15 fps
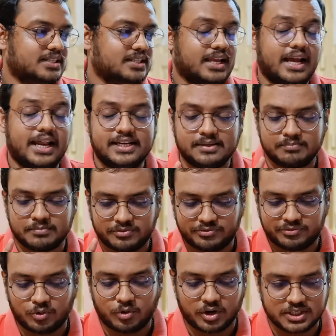And number
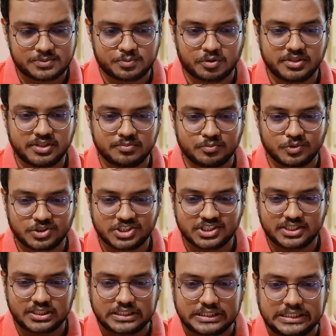4 is probably the most
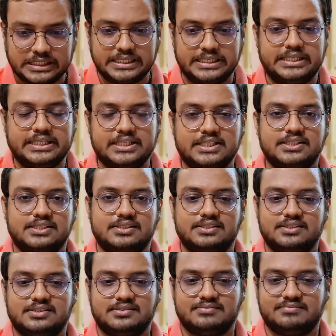
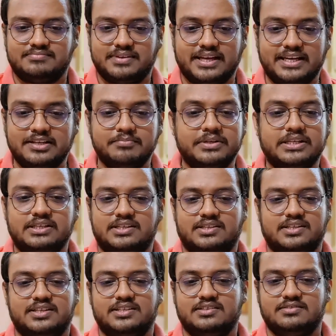critical element
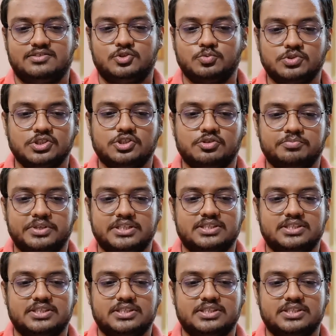in choosing your major,